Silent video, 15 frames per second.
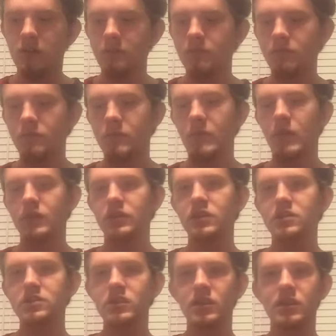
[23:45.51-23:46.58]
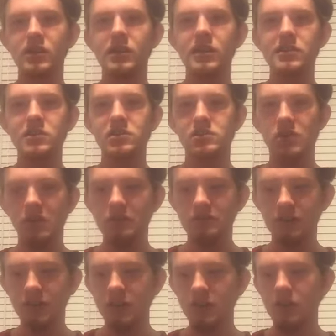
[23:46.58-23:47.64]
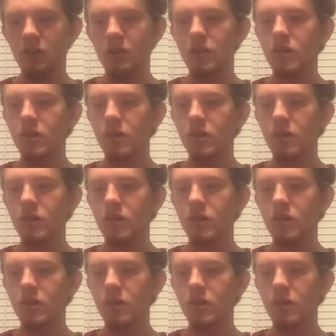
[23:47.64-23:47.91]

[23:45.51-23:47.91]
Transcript: I think Sonny Kiss is all right,